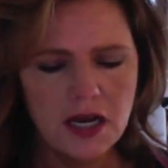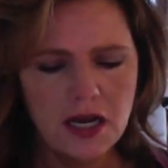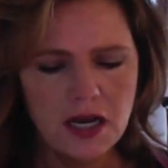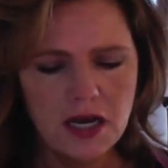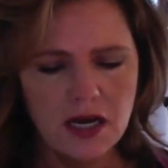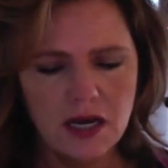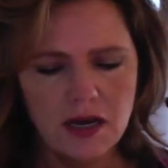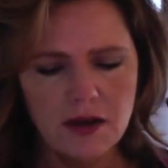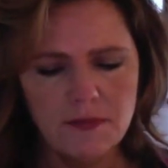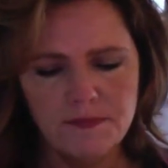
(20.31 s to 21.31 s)

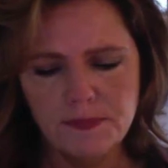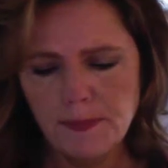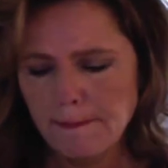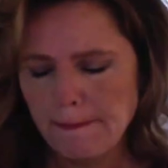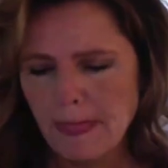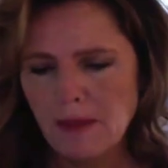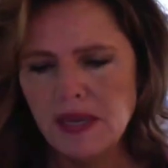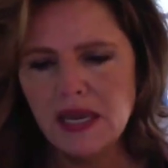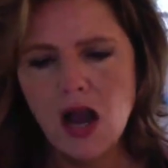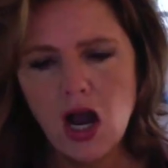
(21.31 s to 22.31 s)
Um,
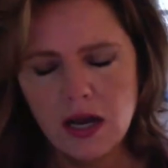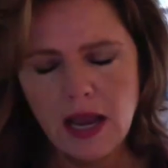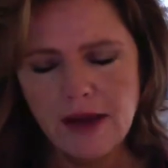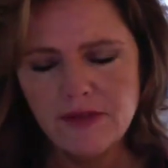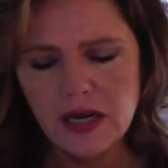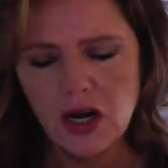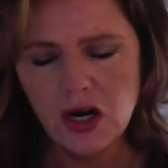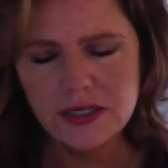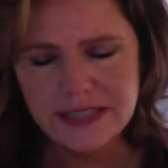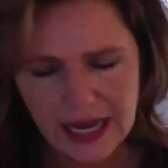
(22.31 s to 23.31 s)
being having a
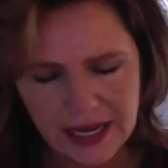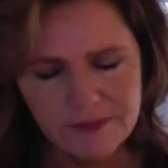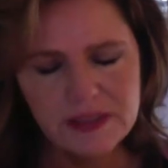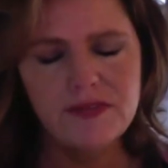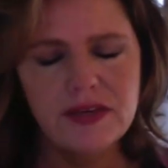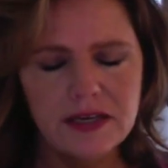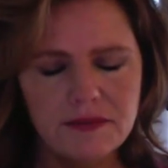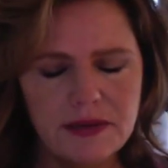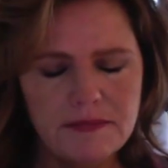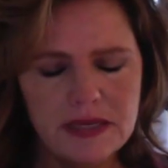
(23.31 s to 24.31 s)
hard time leaving
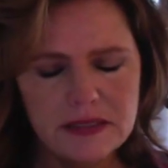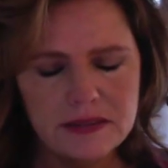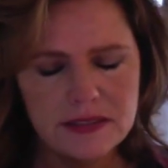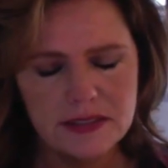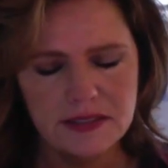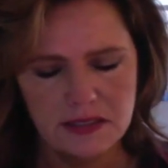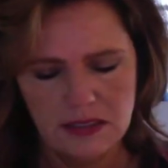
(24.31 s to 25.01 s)
commitments.